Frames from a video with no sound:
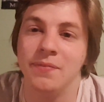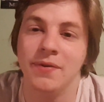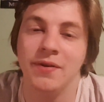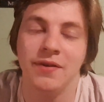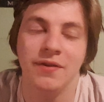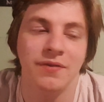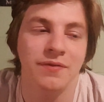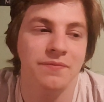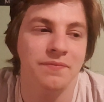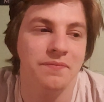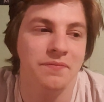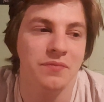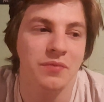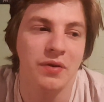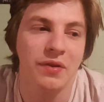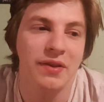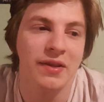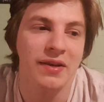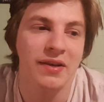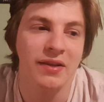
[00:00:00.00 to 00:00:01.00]
and
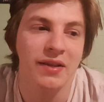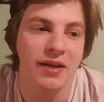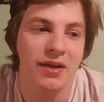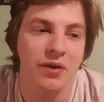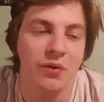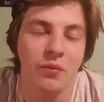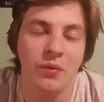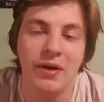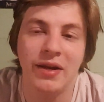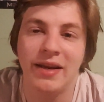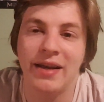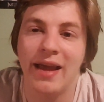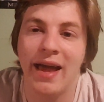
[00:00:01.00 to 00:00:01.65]
within like a week and